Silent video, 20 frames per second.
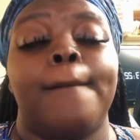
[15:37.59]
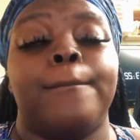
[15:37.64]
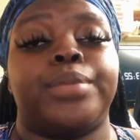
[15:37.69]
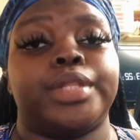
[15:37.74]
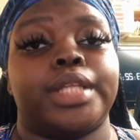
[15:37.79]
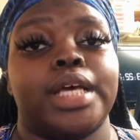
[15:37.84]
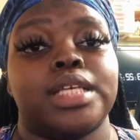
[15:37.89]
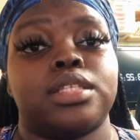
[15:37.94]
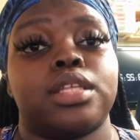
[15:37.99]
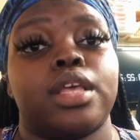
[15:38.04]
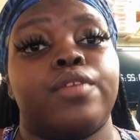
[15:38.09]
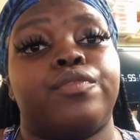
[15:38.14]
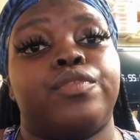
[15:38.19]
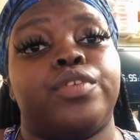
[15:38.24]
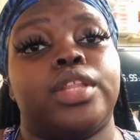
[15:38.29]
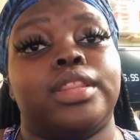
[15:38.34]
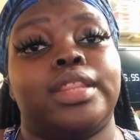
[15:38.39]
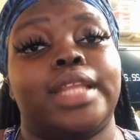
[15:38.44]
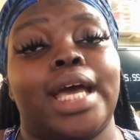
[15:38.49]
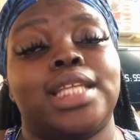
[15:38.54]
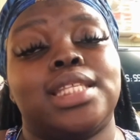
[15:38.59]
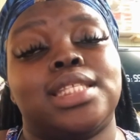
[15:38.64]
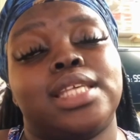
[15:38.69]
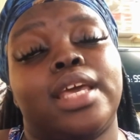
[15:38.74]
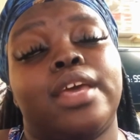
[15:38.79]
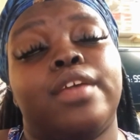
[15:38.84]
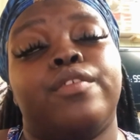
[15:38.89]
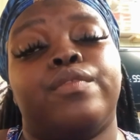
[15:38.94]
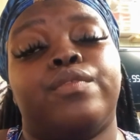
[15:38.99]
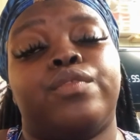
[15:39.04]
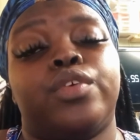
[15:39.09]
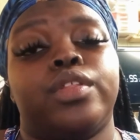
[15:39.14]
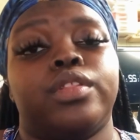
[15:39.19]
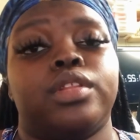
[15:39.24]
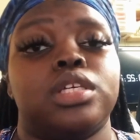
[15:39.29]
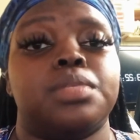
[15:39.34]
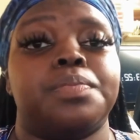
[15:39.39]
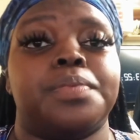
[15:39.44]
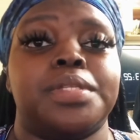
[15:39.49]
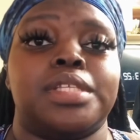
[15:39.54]
But that's it for
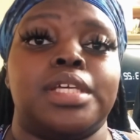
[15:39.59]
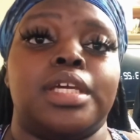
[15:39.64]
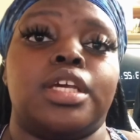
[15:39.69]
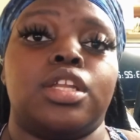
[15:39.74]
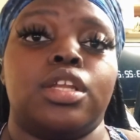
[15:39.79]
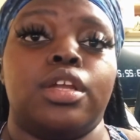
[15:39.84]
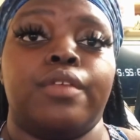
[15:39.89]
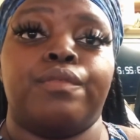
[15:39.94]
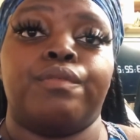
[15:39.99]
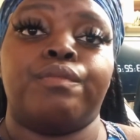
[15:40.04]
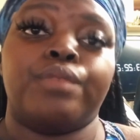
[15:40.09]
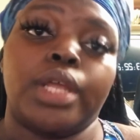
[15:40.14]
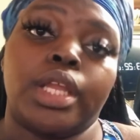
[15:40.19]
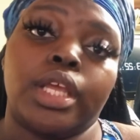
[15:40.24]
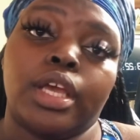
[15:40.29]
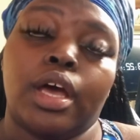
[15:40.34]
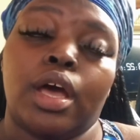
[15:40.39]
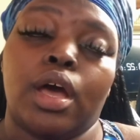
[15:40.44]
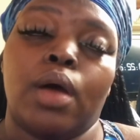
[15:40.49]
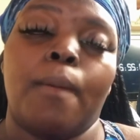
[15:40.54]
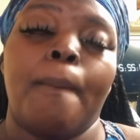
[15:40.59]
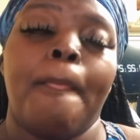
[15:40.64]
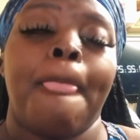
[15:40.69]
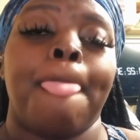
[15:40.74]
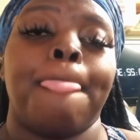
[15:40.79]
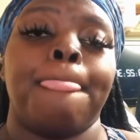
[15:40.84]
this particular video.